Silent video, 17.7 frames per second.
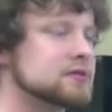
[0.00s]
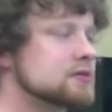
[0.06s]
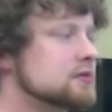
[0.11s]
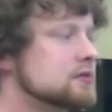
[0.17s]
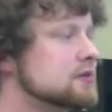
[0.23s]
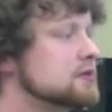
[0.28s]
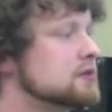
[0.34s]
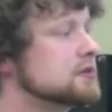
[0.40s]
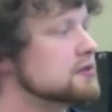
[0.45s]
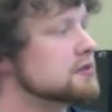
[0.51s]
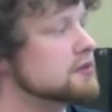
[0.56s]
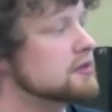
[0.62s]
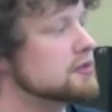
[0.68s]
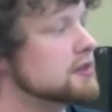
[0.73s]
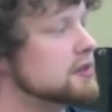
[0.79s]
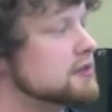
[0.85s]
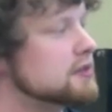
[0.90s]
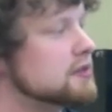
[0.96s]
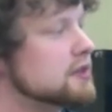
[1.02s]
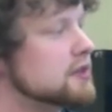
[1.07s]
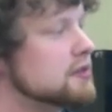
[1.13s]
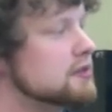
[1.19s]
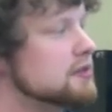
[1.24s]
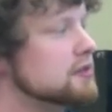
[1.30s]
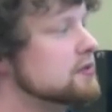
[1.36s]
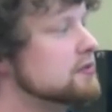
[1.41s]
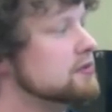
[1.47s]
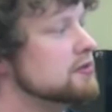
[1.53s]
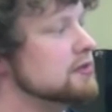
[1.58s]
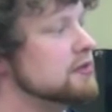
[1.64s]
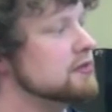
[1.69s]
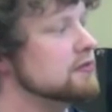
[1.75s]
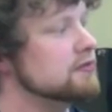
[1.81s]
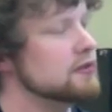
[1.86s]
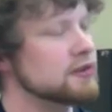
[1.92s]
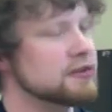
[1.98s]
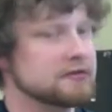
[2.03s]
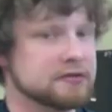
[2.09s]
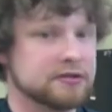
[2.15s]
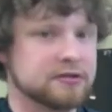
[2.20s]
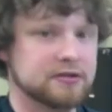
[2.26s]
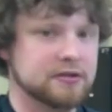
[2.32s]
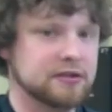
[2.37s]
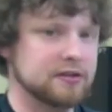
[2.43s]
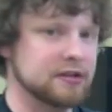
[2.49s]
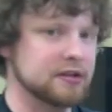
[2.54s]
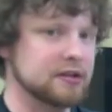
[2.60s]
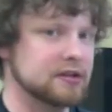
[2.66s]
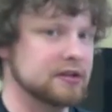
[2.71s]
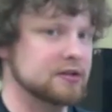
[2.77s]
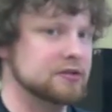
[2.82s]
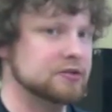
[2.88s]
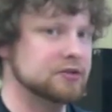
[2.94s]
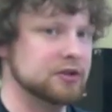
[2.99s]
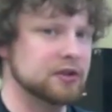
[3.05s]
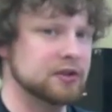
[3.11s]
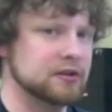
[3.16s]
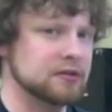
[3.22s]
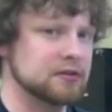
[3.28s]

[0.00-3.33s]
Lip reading: So that's got an interesting effect. Let's try that. G,